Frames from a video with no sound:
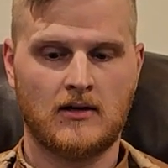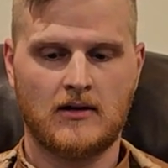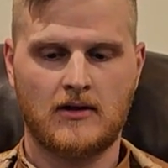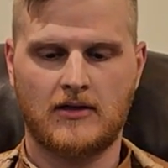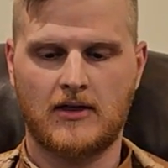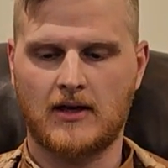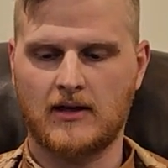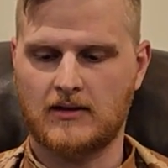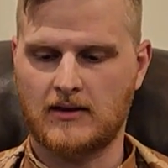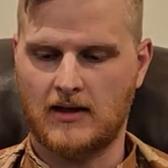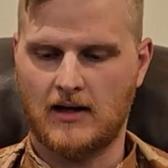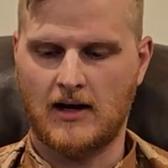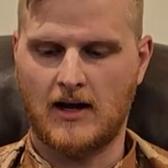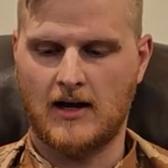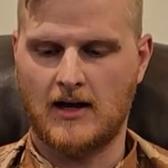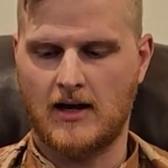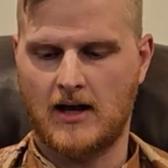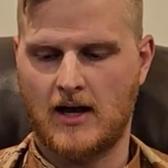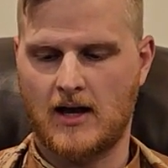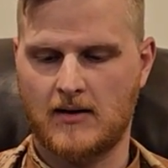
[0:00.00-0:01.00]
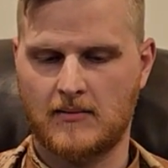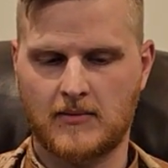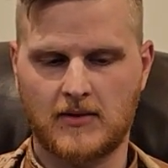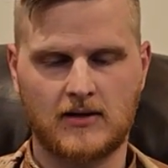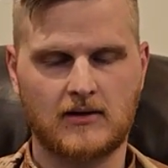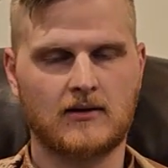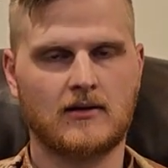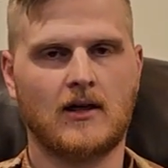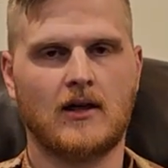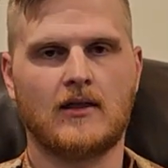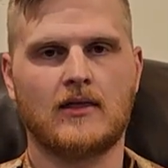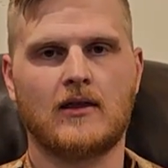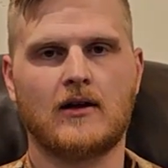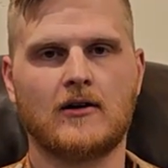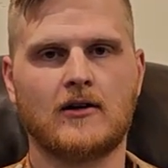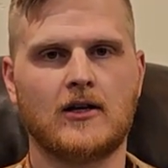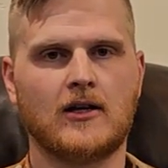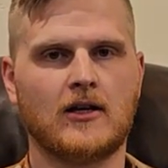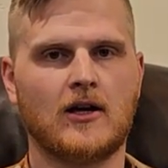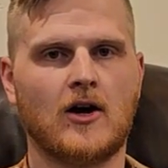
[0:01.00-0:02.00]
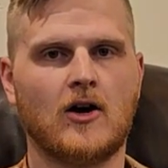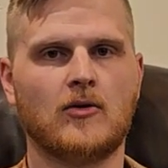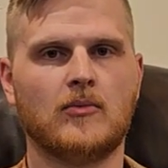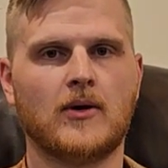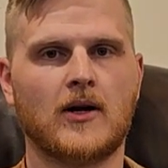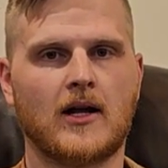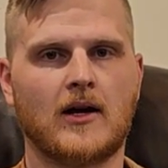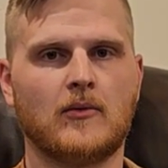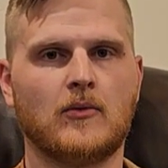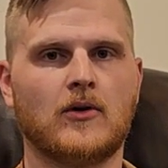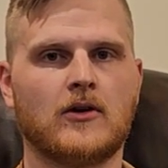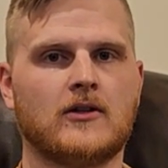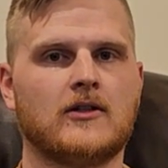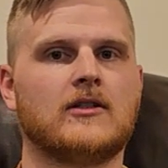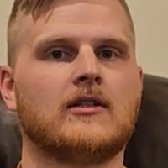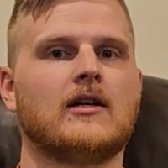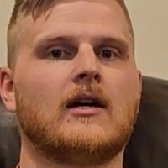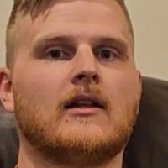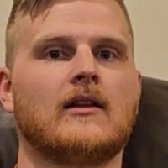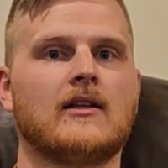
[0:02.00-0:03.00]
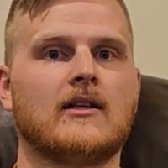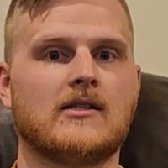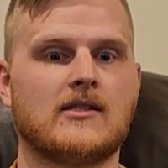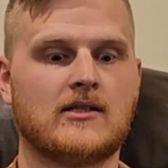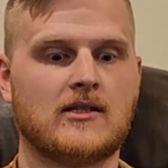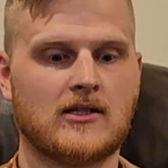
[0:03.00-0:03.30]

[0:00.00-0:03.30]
think that I am, and there you go, but I wanted to at least